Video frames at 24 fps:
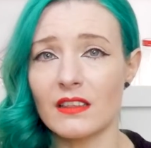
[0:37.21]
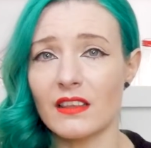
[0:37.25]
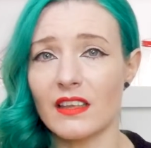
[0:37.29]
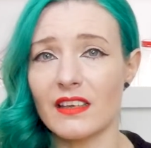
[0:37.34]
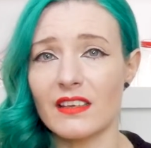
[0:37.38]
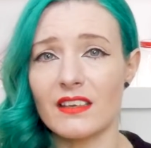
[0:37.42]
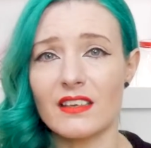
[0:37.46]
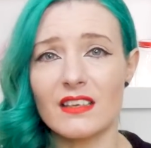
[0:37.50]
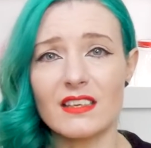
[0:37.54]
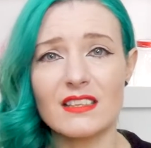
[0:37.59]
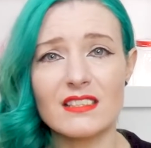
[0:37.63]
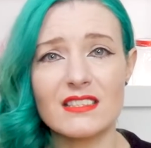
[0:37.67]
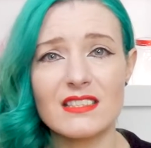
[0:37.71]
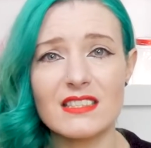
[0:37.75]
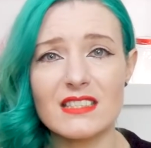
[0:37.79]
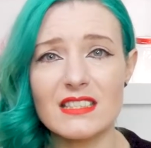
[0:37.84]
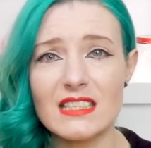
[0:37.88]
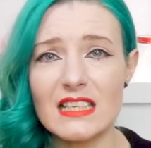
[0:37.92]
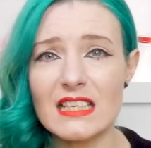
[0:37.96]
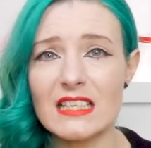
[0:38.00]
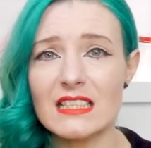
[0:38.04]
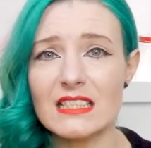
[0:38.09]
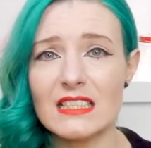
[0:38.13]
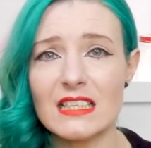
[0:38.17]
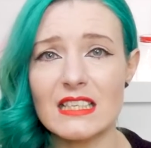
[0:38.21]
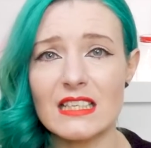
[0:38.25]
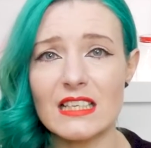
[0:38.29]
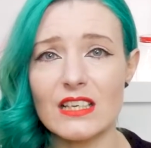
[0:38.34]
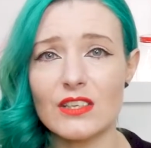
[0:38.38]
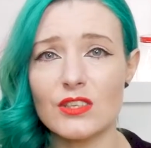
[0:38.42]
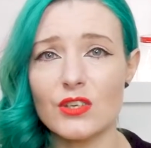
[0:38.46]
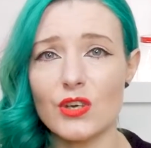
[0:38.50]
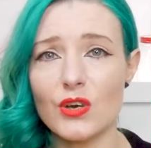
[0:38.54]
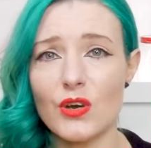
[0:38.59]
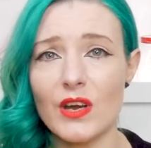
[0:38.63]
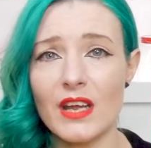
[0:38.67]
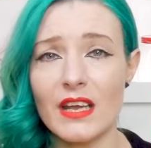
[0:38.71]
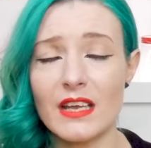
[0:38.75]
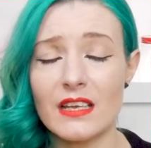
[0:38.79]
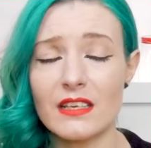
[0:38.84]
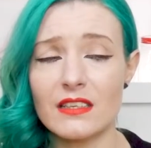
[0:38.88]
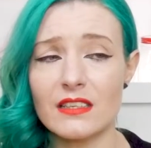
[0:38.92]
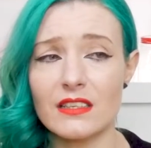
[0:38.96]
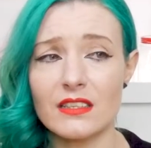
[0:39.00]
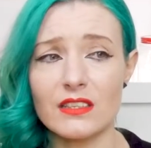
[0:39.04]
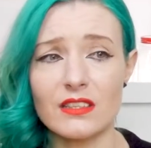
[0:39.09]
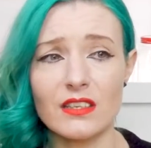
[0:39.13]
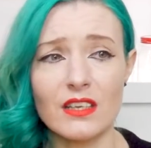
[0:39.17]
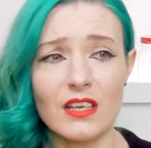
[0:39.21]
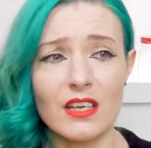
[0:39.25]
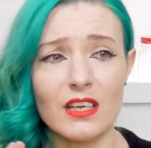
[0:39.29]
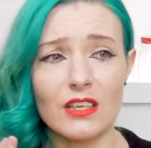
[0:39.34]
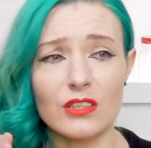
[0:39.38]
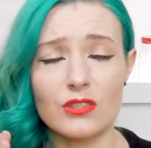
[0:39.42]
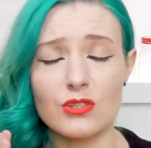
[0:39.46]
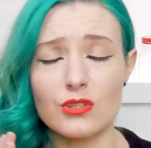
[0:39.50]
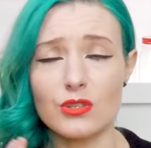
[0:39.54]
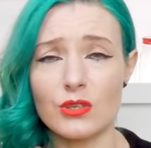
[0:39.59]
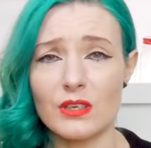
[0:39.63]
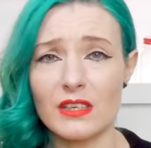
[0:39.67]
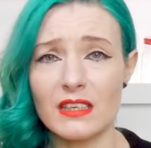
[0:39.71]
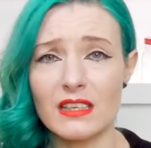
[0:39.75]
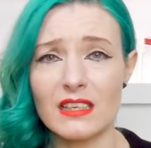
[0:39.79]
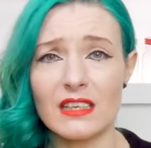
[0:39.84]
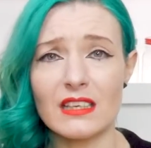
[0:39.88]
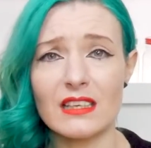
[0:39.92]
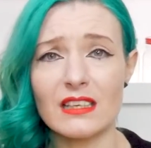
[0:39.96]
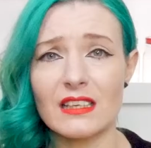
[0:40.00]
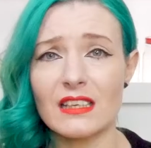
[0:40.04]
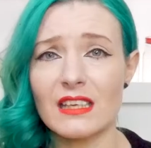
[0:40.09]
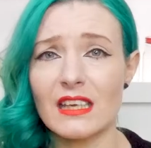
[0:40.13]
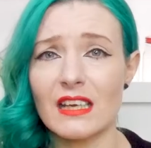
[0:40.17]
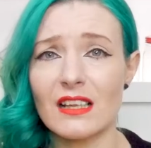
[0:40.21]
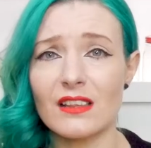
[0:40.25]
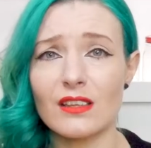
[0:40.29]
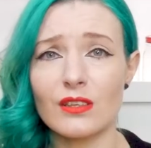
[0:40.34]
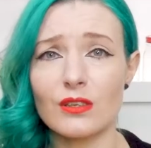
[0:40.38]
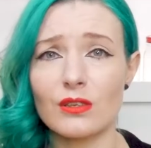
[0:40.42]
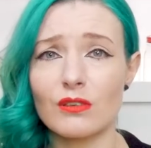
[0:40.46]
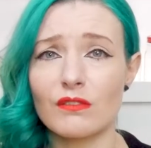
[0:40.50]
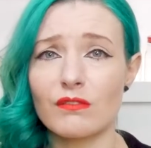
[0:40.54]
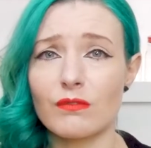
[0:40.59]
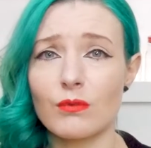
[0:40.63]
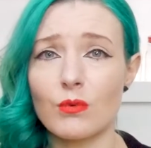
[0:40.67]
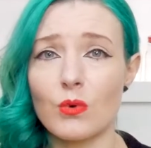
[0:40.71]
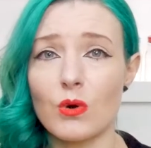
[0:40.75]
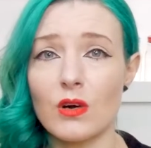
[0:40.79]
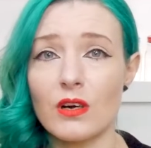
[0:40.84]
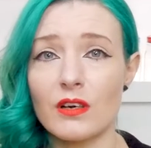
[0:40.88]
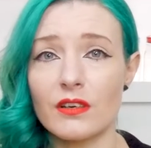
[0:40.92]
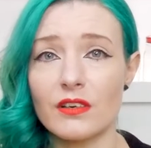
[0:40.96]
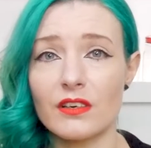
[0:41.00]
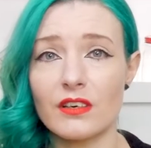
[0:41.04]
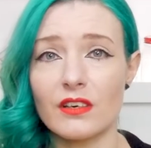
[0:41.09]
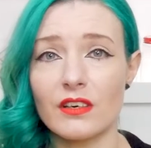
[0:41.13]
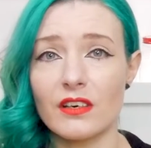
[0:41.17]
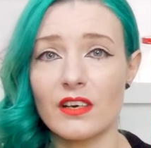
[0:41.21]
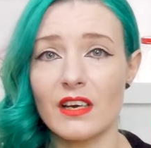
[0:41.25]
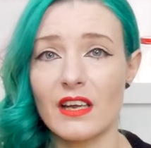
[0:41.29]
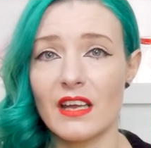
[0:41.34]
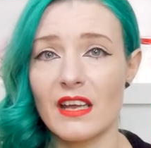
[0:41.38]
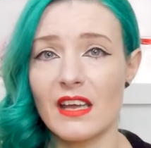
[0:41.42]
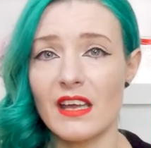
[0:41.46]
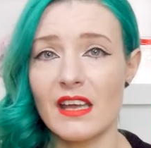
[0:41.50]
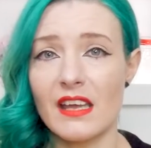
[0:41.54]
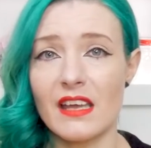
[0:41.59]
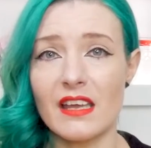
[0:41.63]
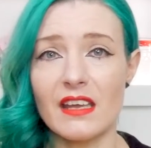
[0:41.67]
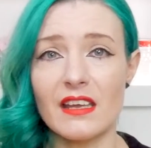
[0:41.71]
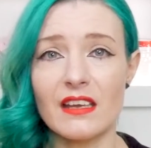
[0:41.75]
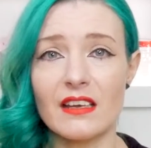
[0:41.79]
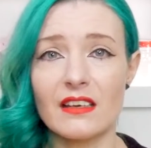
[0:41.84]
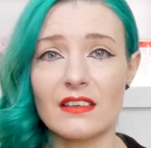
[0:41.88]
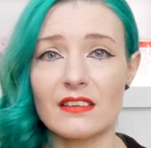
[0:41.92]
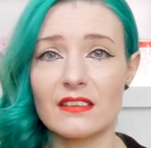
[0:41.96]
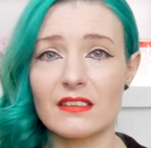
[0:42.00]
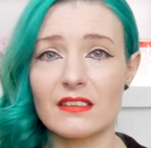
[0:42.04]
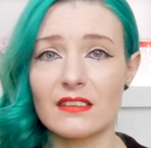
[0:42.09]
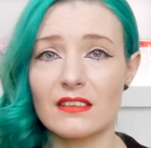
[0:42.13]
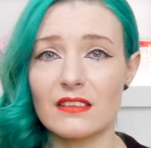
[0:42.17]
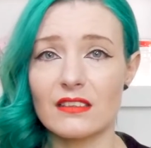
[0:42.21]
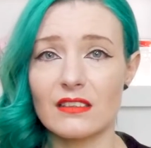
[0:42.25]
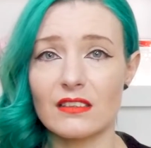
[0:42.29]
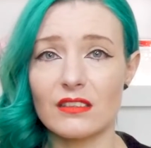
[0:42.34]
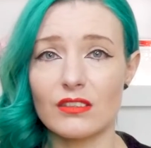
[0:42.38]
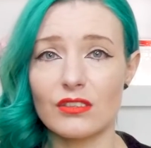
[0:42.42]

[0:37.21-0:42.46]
like standing on your head and drinking a gallon of water and,